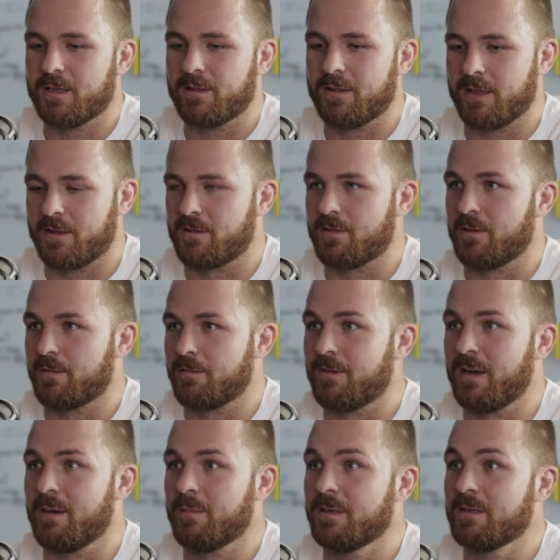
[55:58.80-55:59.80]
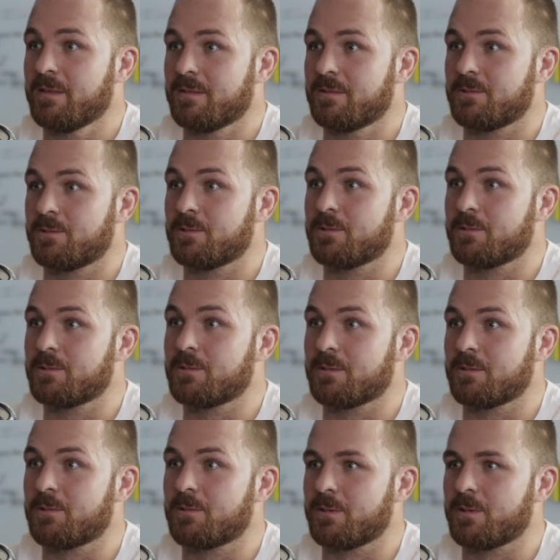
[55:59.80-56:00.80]
that's like farming,
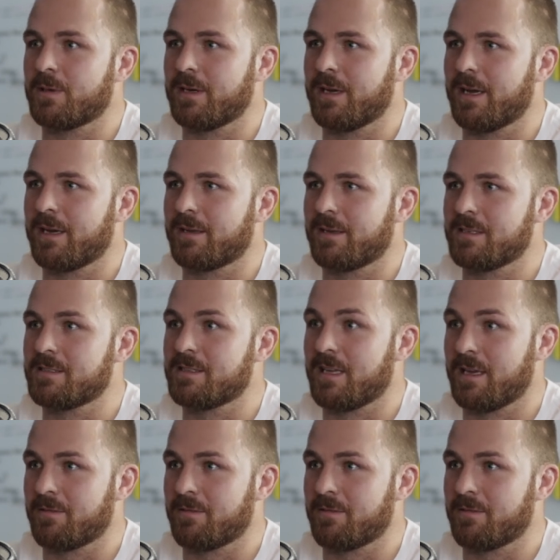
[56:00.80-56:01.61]
or at least